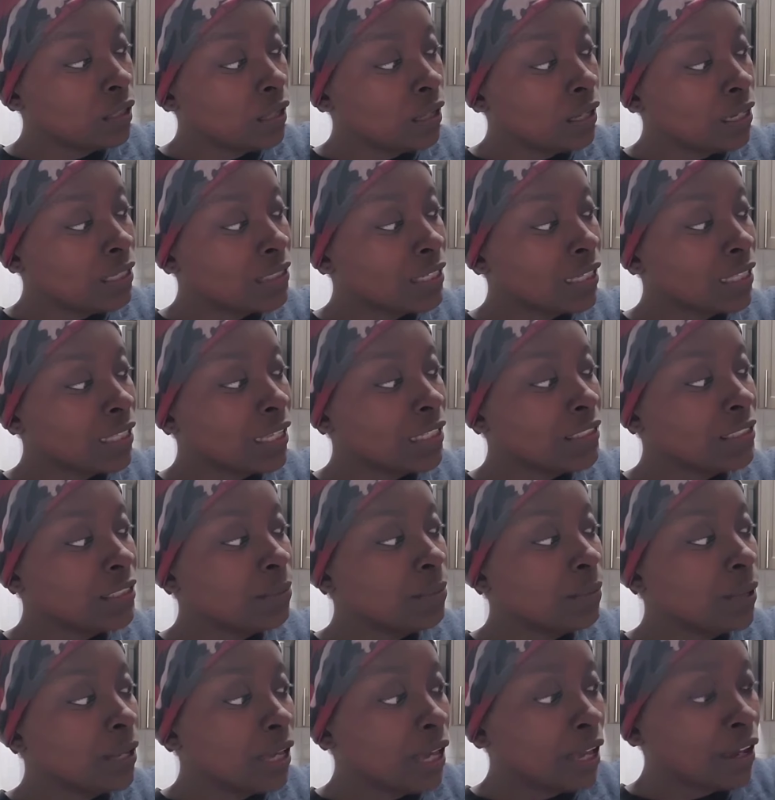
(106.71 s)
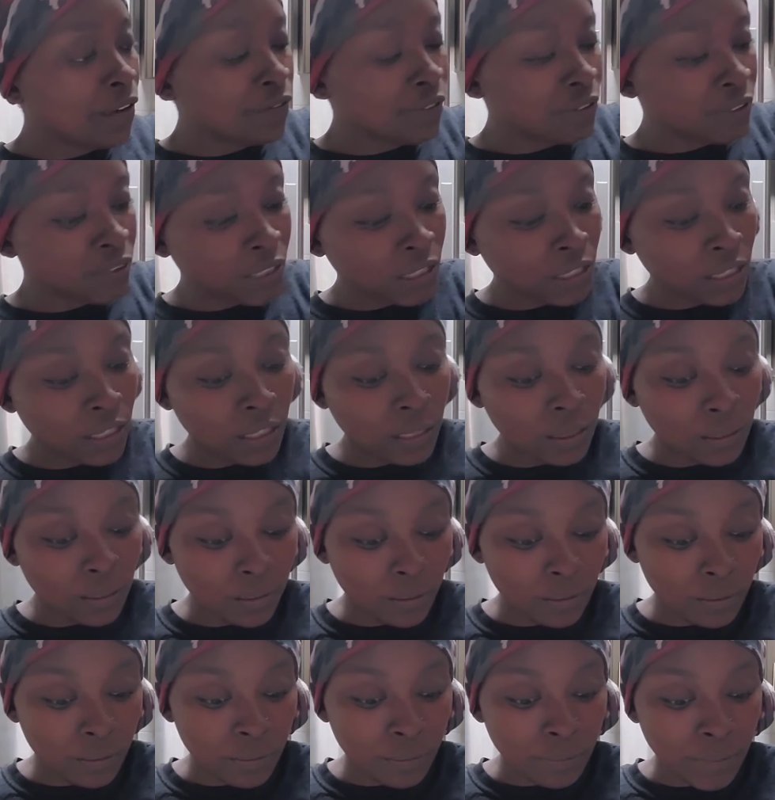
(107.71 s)
Because I like to make everything
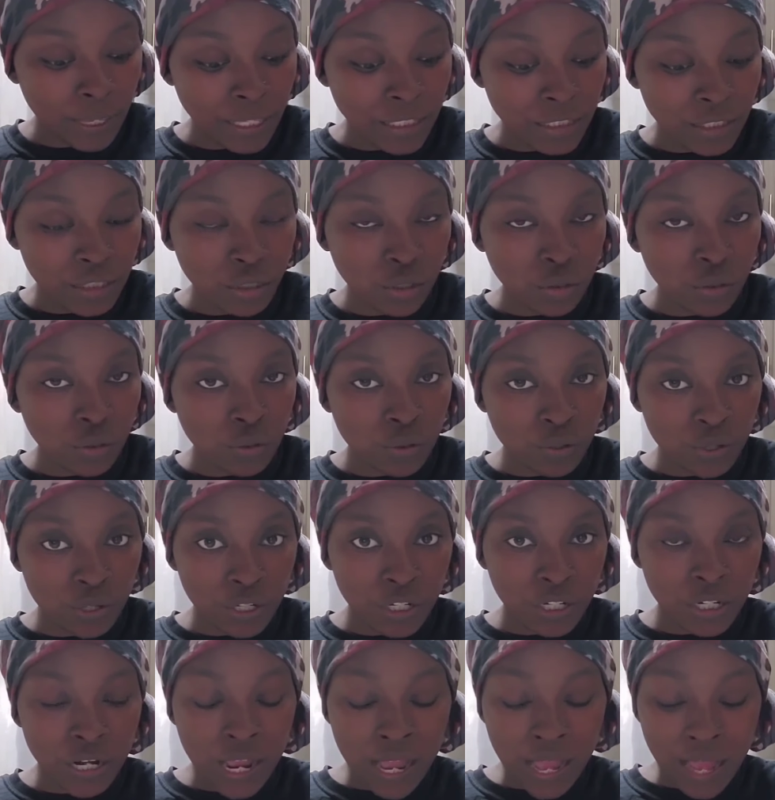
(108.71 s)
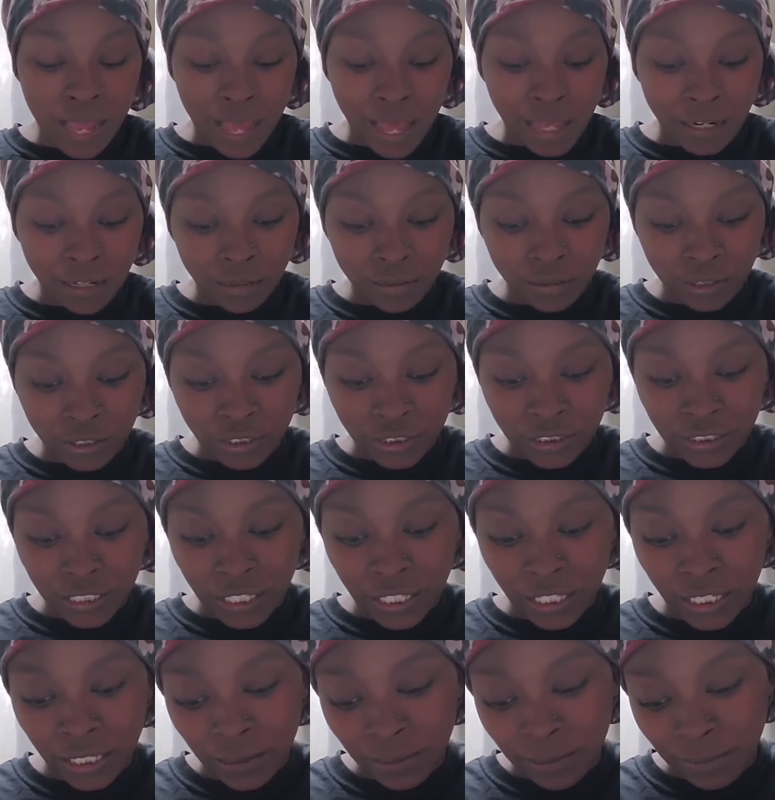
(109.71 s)
made to order. I don't just
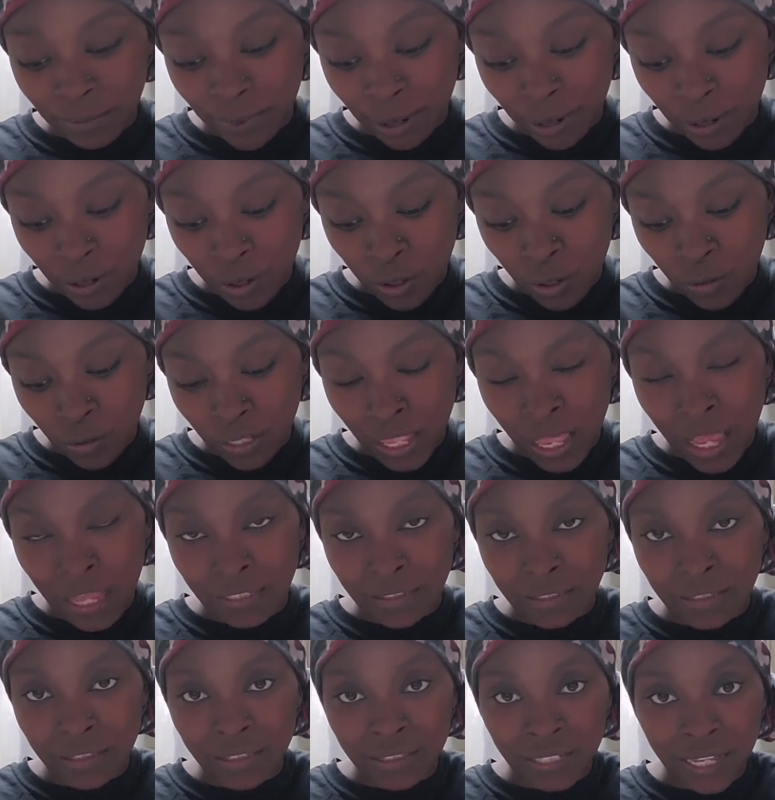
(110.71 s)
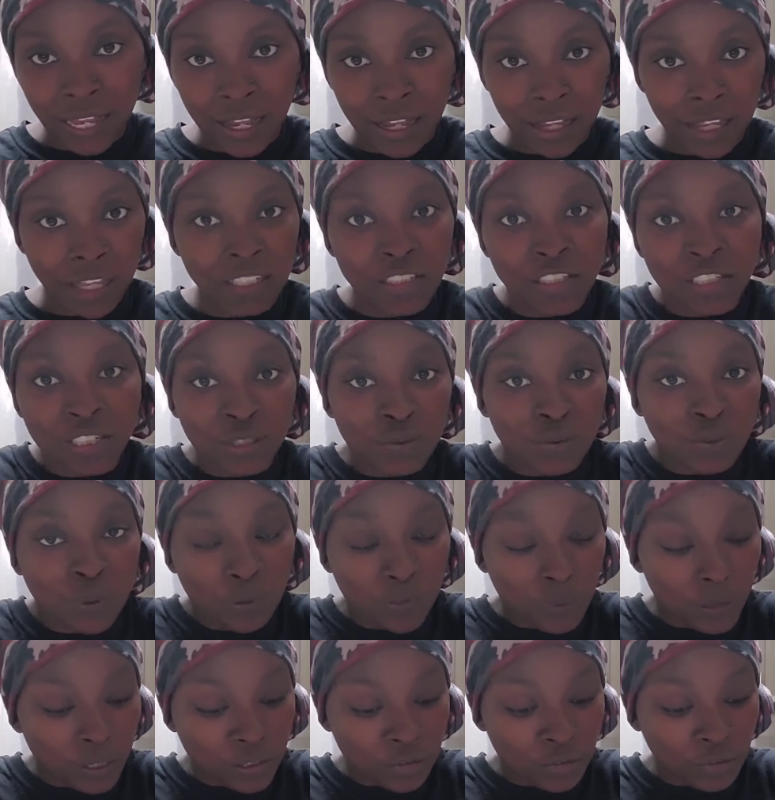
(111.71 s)
keep a whole lot in stock. It just what
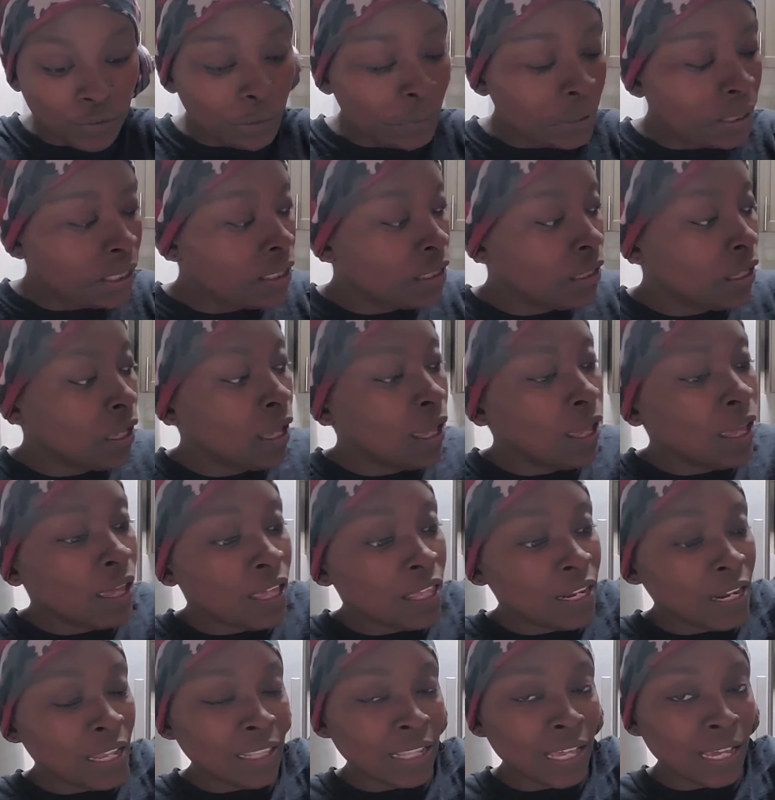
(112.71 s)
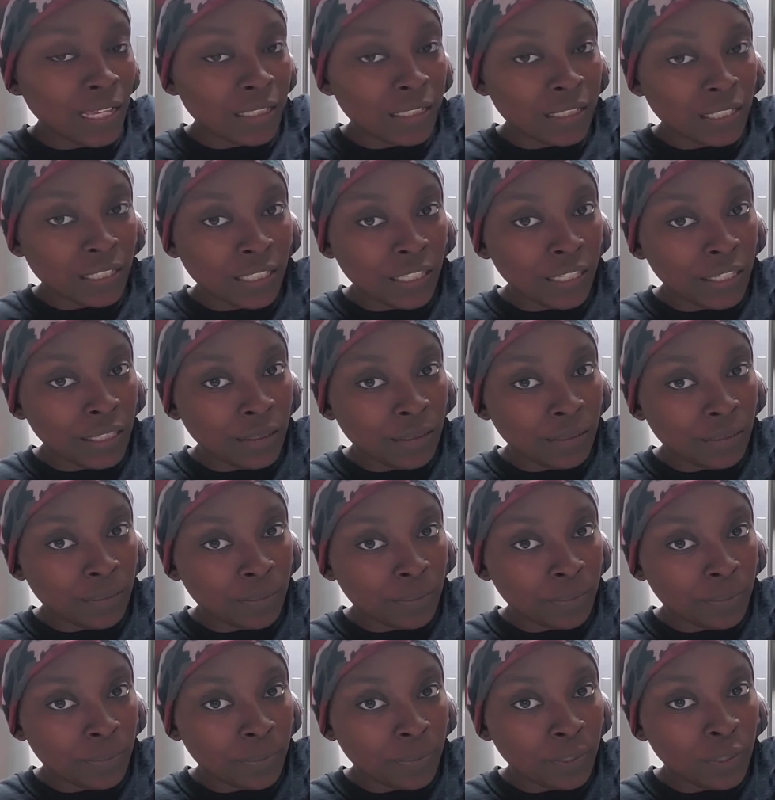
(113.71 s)
works for me. And I like to keep,
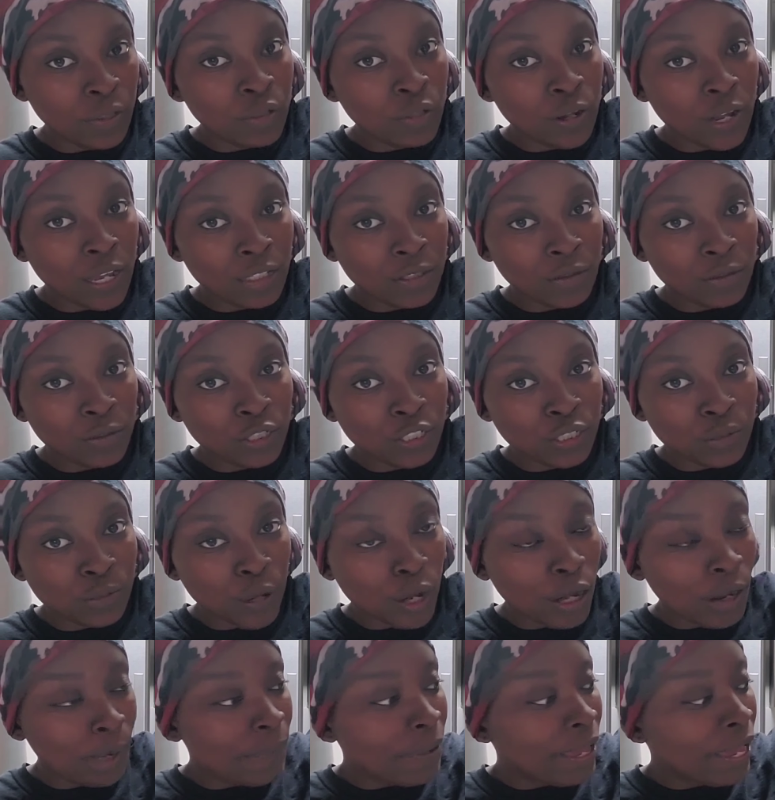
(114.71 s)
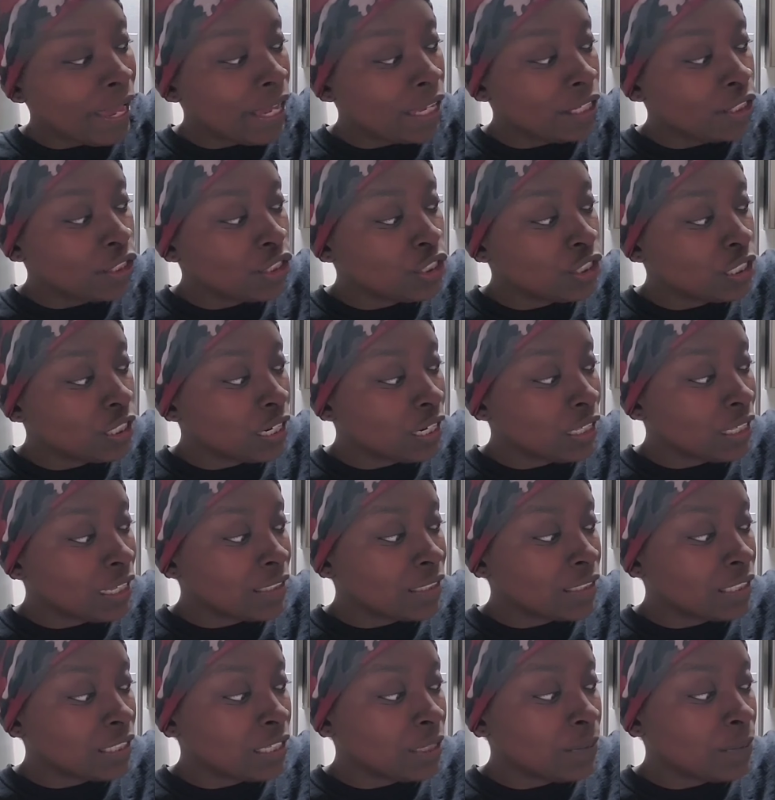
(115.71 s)
you know, I do small batch and I
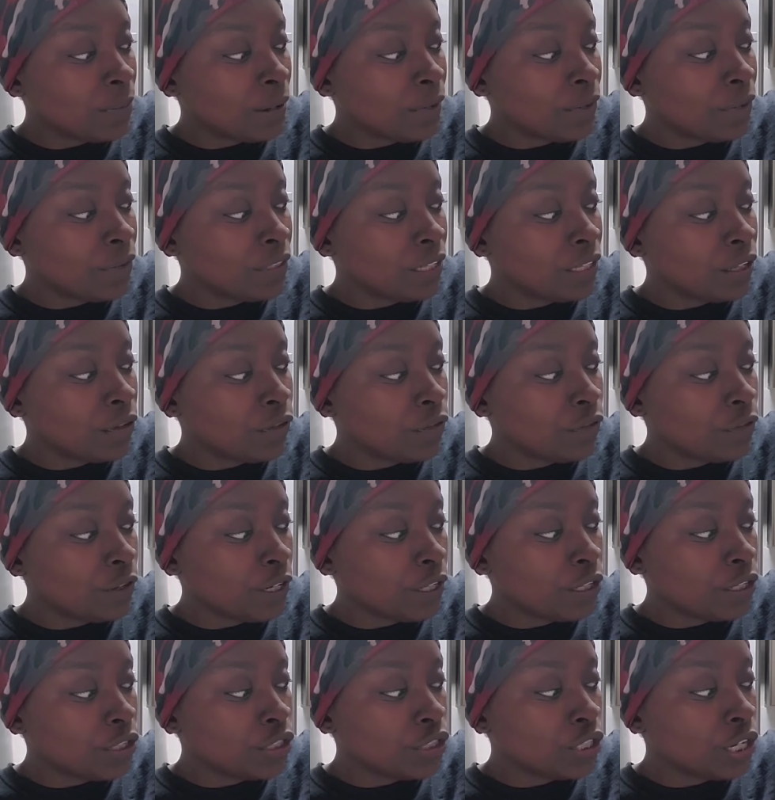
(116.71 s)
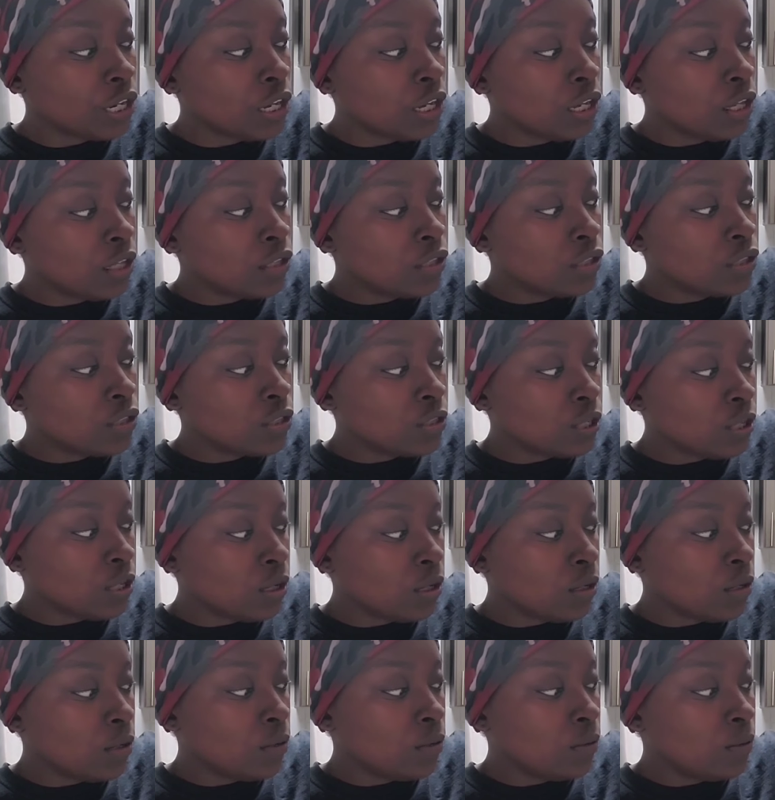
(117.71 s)
like to keep everything fresh.
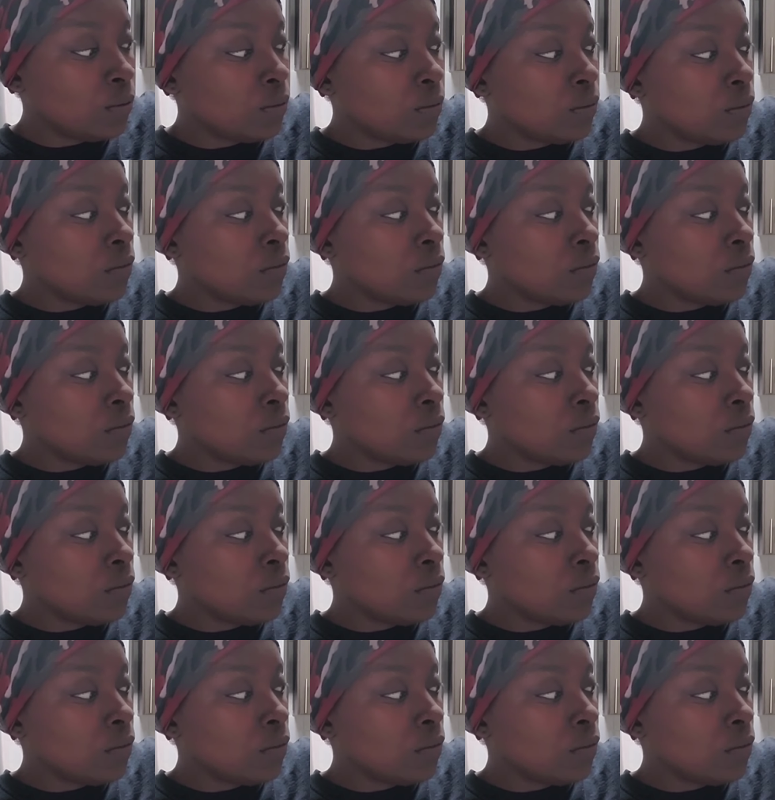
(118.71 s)
So